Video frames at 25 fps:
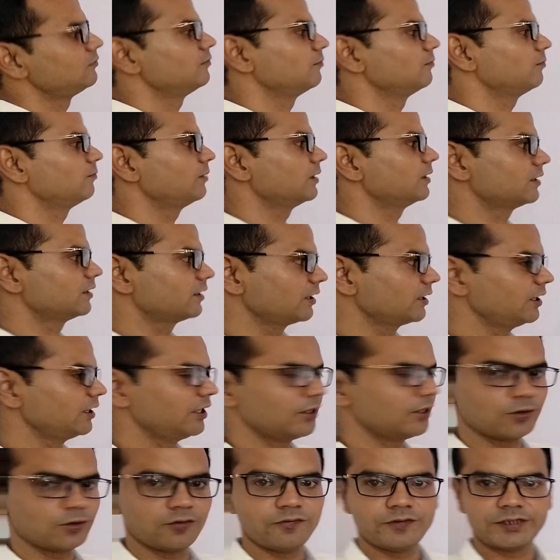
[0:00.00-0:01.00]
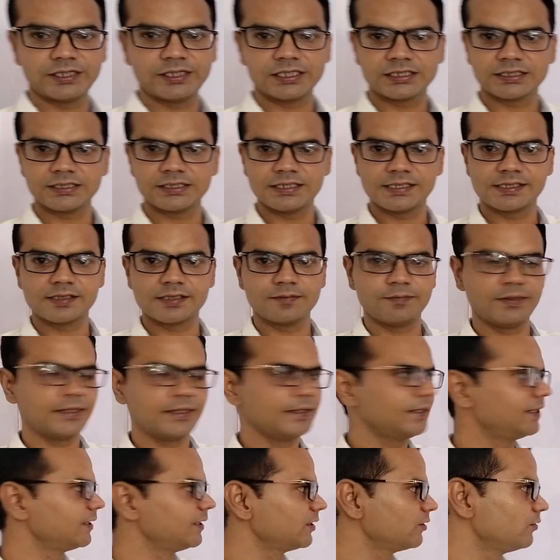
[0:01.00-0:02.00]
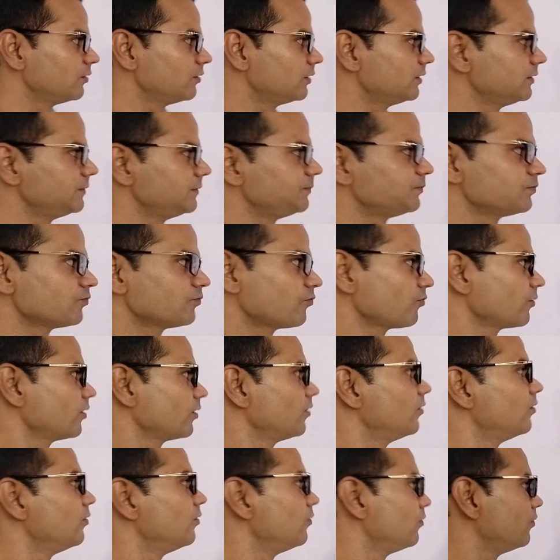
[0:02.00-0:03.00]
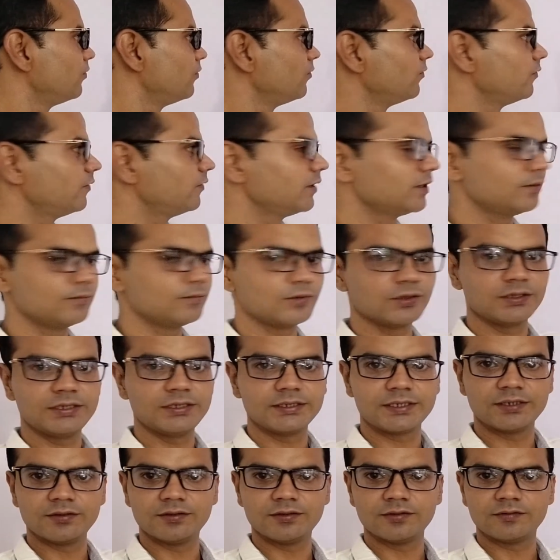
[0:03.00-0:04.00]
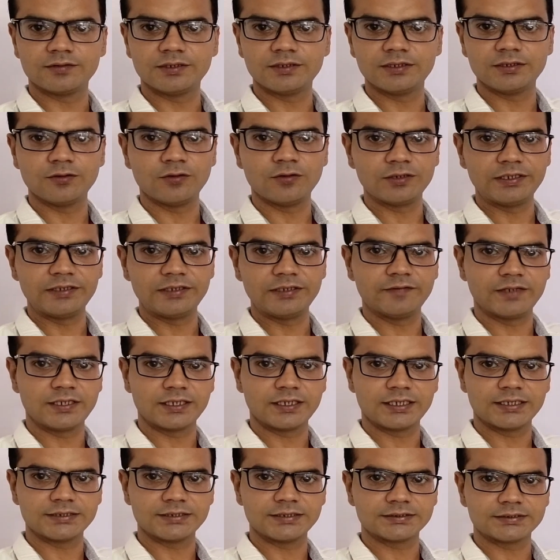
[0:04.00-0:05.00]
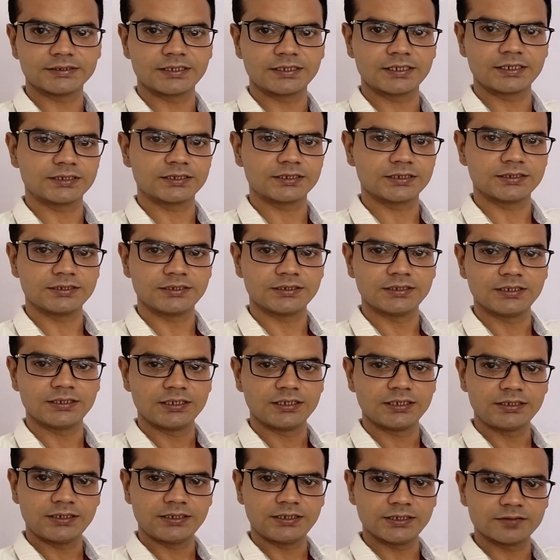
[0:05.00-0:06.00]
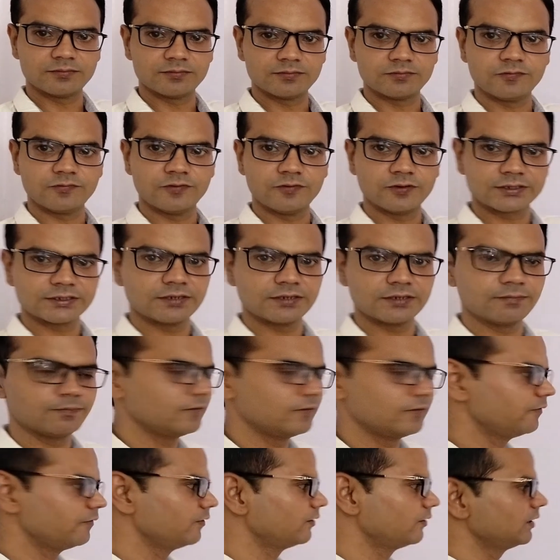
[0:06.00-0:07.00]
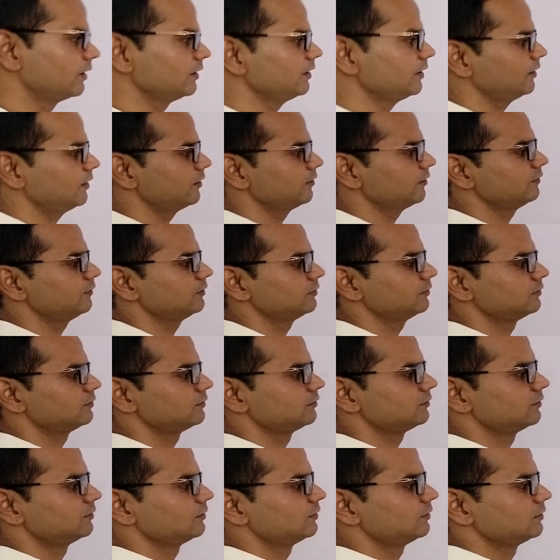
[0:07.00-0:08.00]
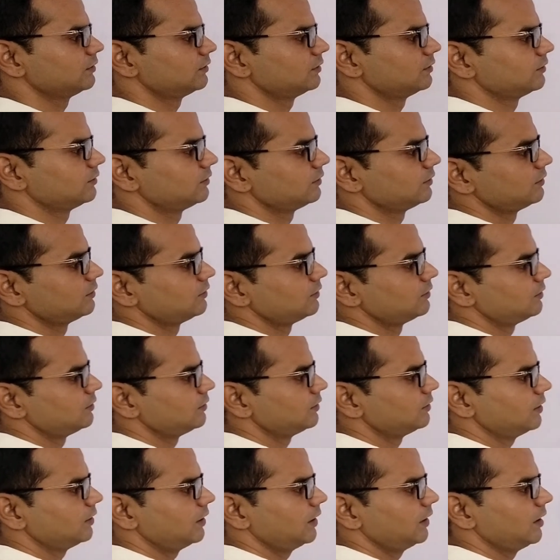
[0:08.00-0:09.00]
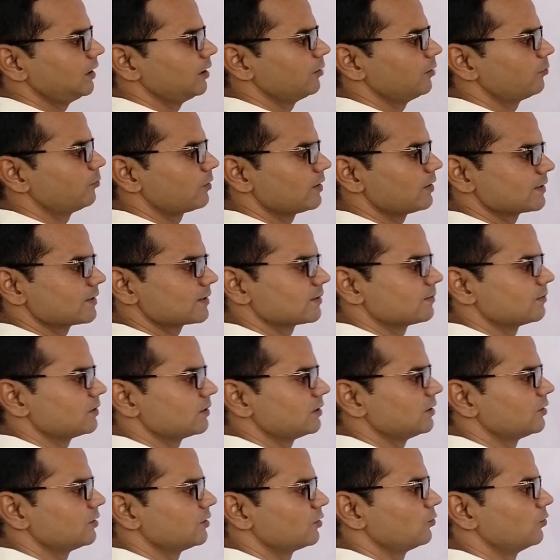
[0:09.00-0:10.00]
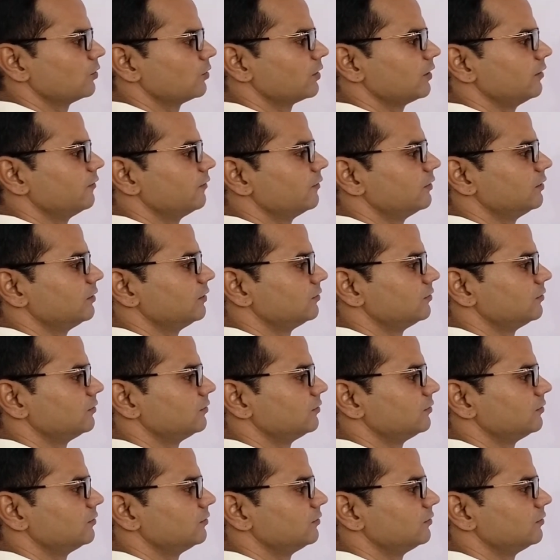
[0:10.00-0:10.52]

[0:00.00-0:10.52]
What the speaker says: but rate of reaction is dependent on one molecule only one concentration term. For example, I have A plus B to give